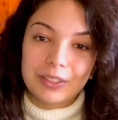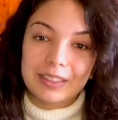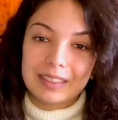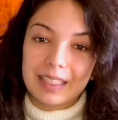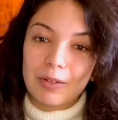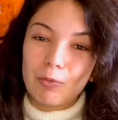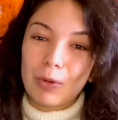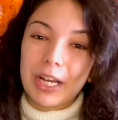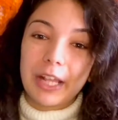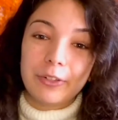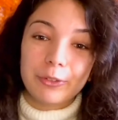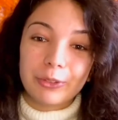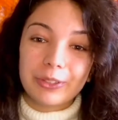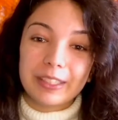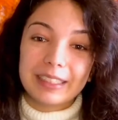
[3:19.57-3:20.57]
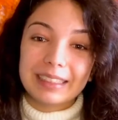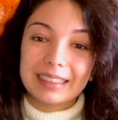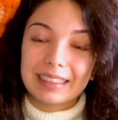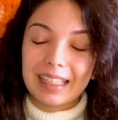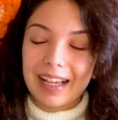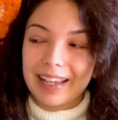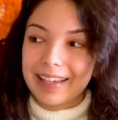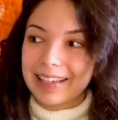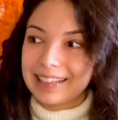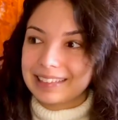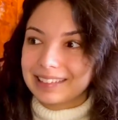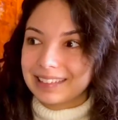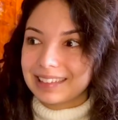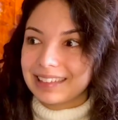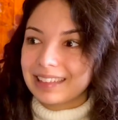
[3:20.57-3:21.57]
that when I do this, I can
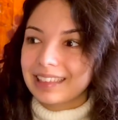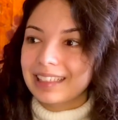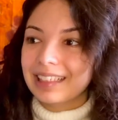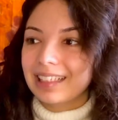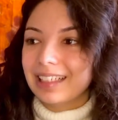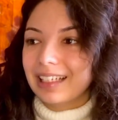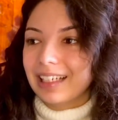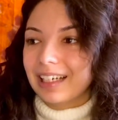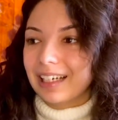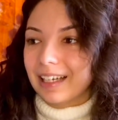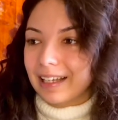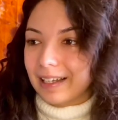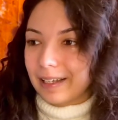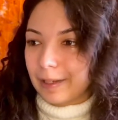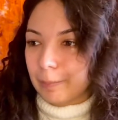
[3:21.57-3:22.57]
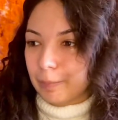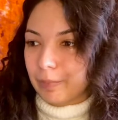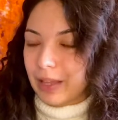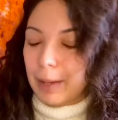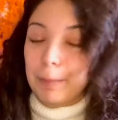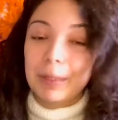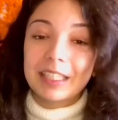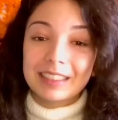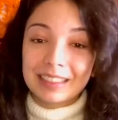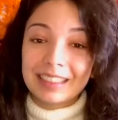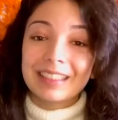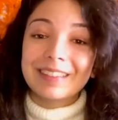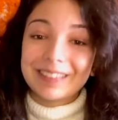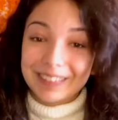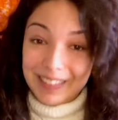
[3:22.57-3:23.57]
see amazing
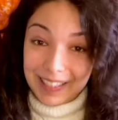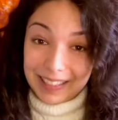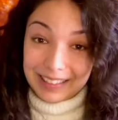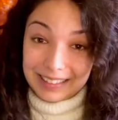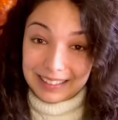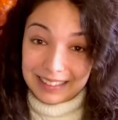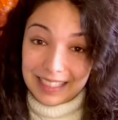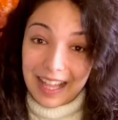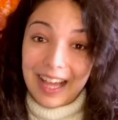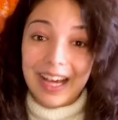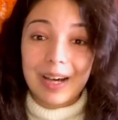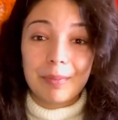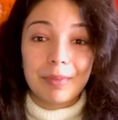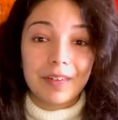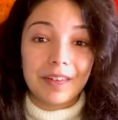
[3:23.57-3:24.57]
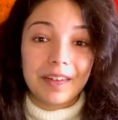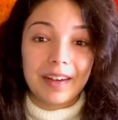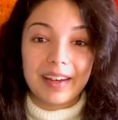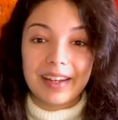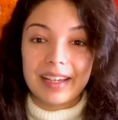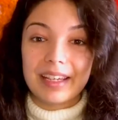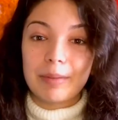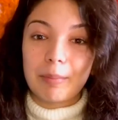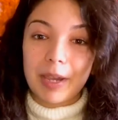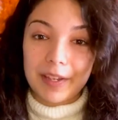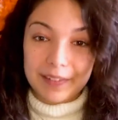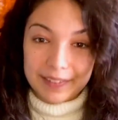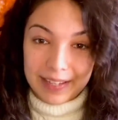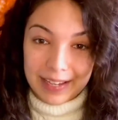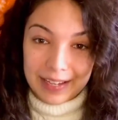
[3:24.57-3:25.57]
things happening in my
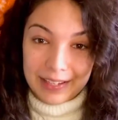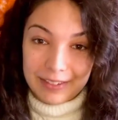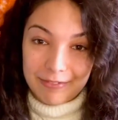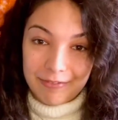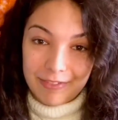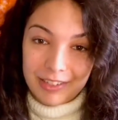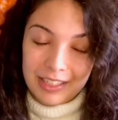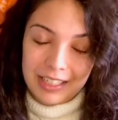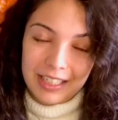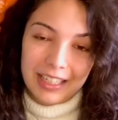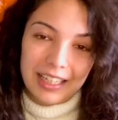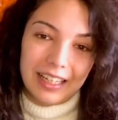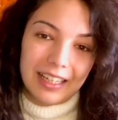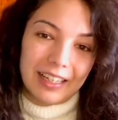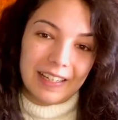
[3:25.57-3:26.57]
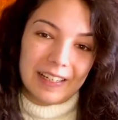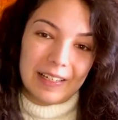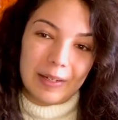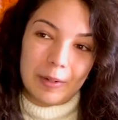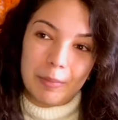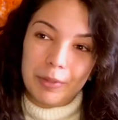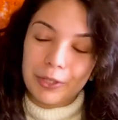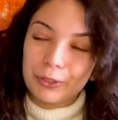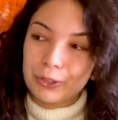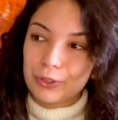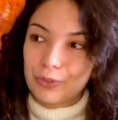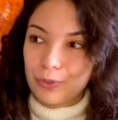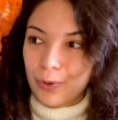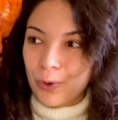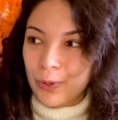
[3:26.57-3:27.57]
life, because
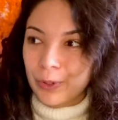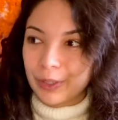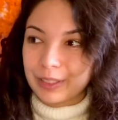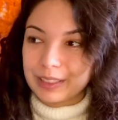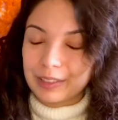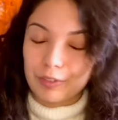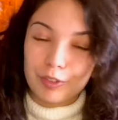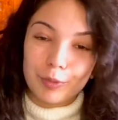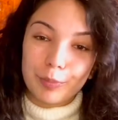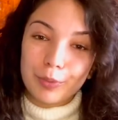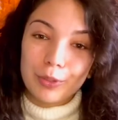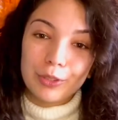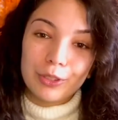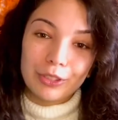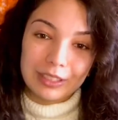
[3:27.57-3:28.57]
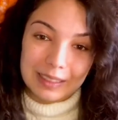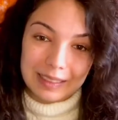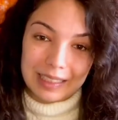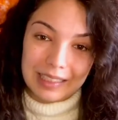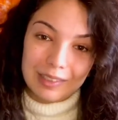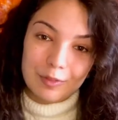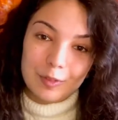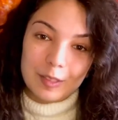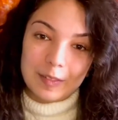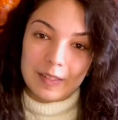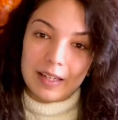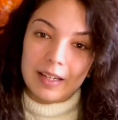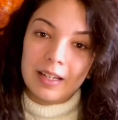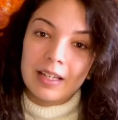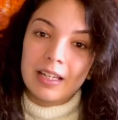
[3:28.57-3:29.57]
of course if you put yourself in
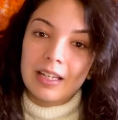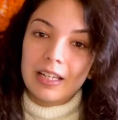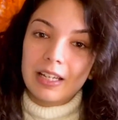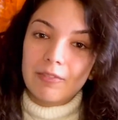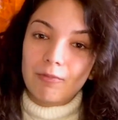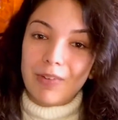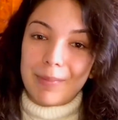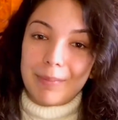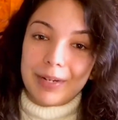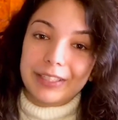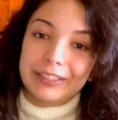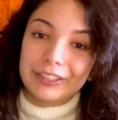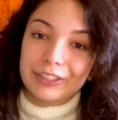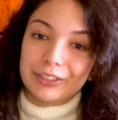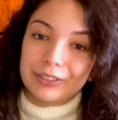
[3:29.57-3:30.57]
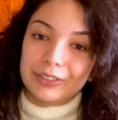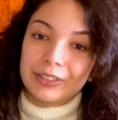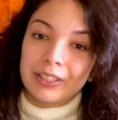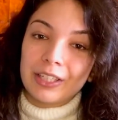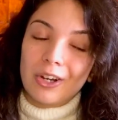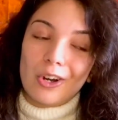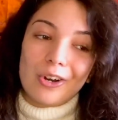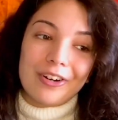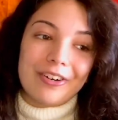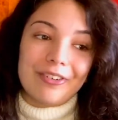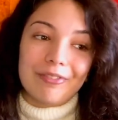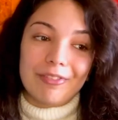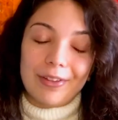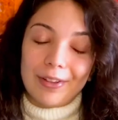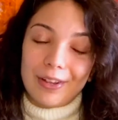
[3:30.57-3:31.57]
that vibration
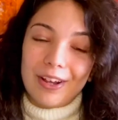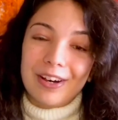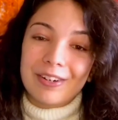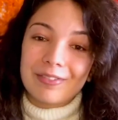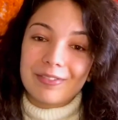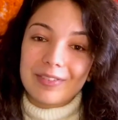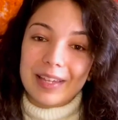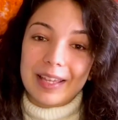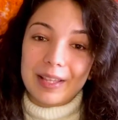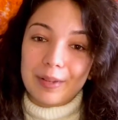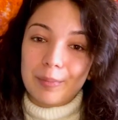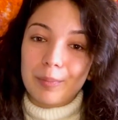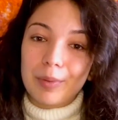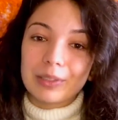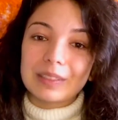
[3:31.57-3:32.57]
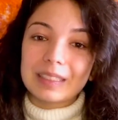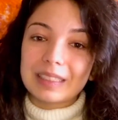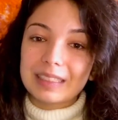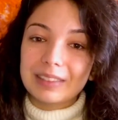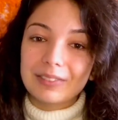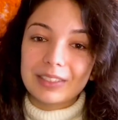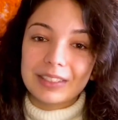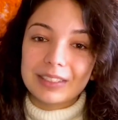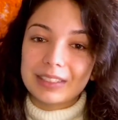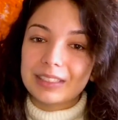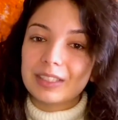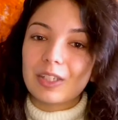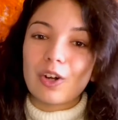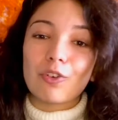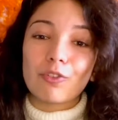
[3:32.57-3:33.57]
of love and
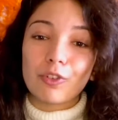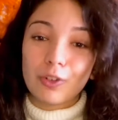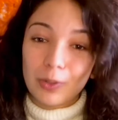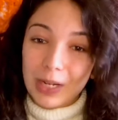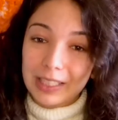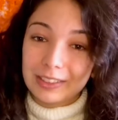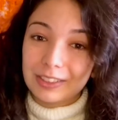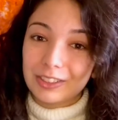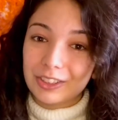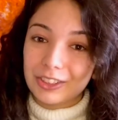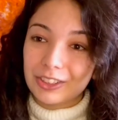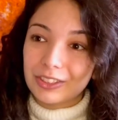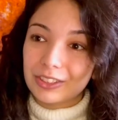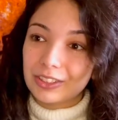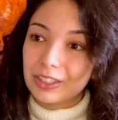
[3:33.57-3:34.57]
positivity, of gratitude,